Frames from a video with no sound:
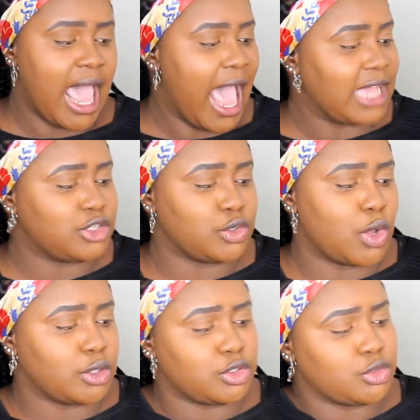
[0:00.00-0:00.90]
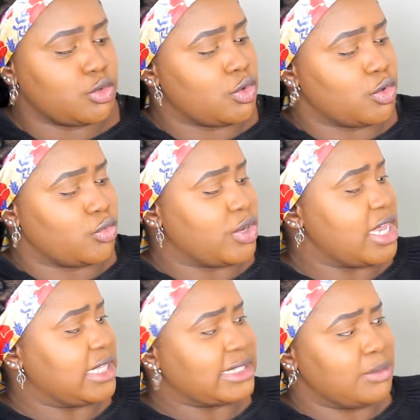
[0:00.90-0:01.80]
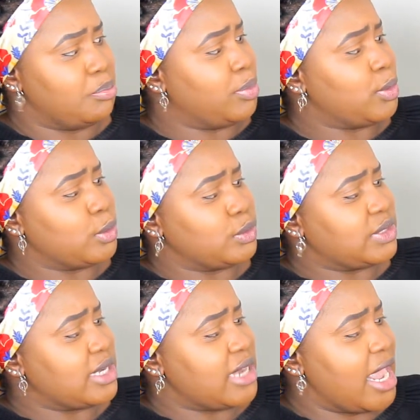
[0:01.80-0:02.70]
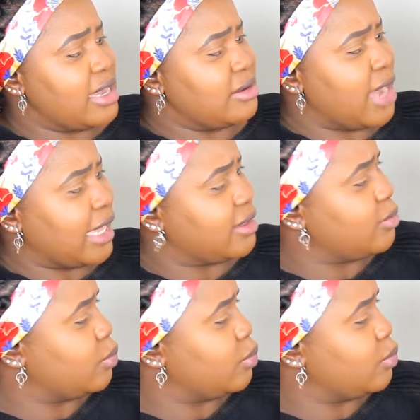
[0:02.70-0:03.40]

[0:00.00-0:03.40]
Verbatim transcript: I do not do greens and blues and, and like